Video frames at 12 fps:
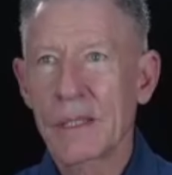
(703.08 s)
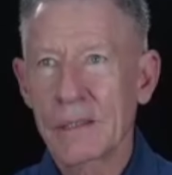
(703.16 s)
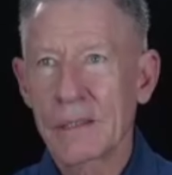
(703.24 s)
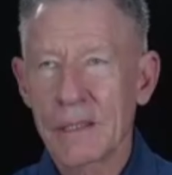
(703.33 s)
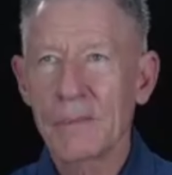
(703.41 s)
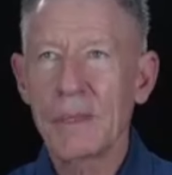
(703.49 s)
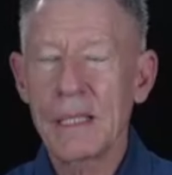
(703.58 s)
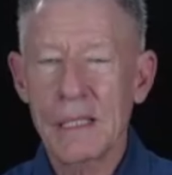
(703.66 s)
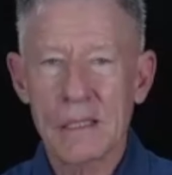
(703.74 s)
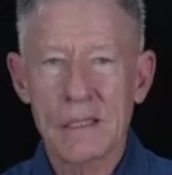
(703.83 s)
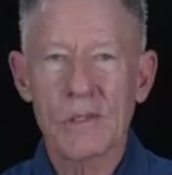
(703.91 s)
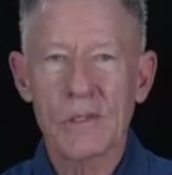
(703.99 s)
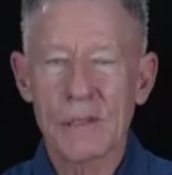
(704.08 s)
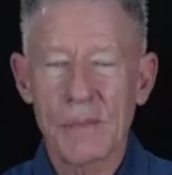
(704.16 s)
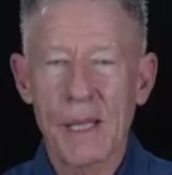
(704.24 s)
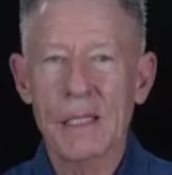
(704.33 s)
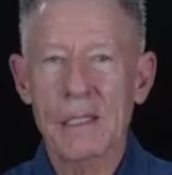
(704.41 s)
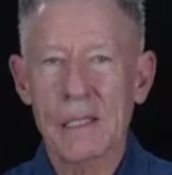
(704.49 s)
To me, it's just
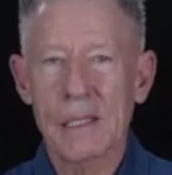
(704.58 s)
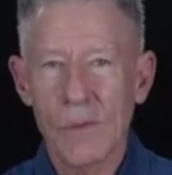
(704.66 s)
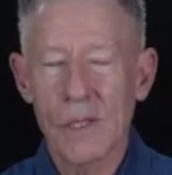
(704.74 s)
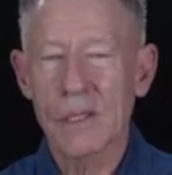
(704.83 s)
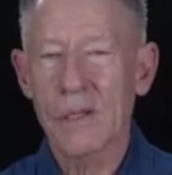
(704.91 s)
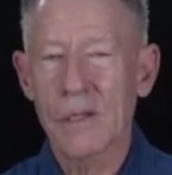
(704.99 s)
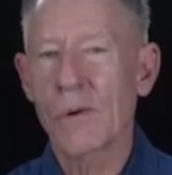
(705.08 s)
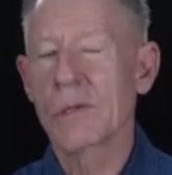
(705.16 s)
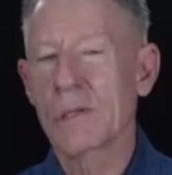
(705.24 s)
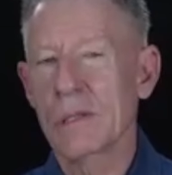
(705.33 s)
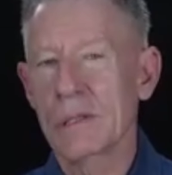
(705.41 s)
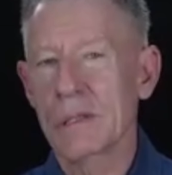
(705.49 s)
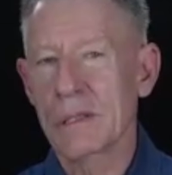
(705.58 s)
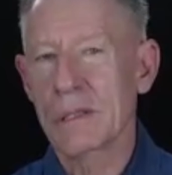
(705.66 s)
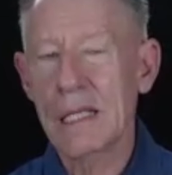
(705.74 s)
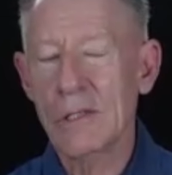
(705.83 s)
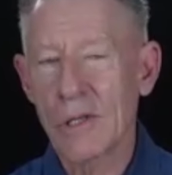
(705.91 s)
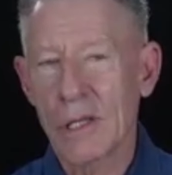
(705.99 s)
amazing what horses
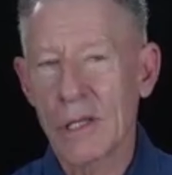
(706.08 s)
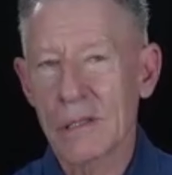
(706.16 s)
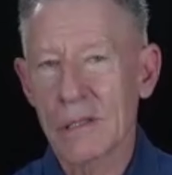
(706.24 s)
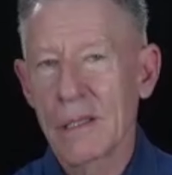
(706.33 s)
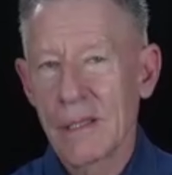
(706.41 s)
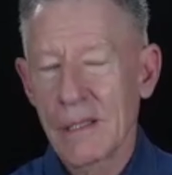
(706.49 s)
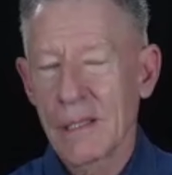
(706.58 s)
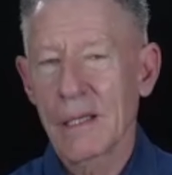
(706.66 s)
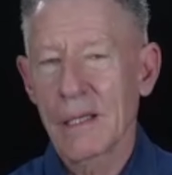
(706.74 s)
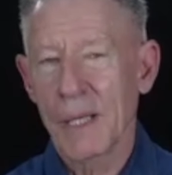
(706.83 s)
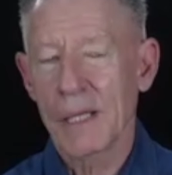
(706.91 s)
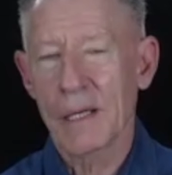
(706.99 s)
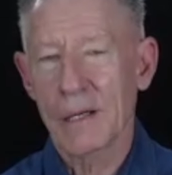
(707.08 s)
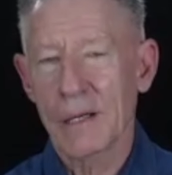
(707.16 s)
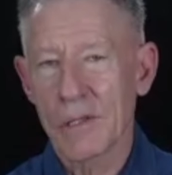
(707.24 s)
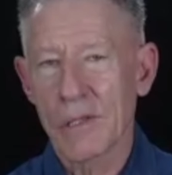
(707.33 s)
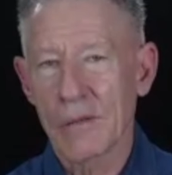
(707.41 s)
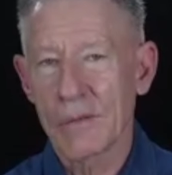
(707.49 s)
teach us about
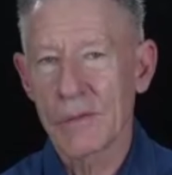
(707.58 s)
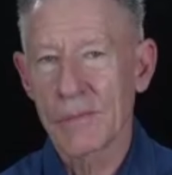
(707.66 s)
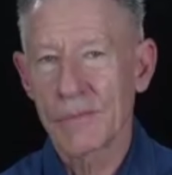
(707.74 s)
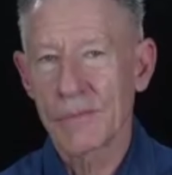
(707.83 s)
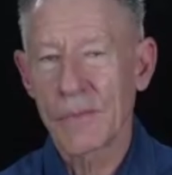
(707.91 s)
ourselves.